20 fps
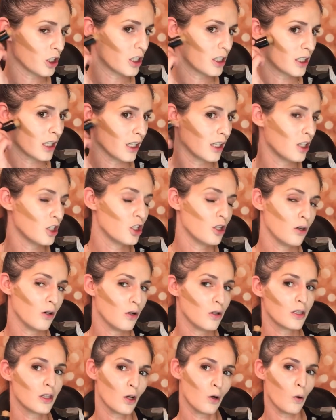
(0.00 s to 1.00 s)
She's like, did you
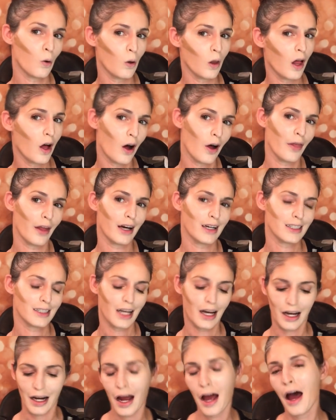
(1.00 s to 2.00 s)
use the Hoola on that
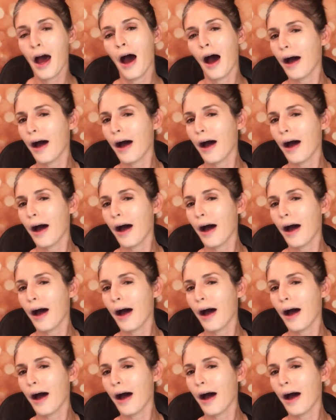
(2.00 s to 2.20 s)
side?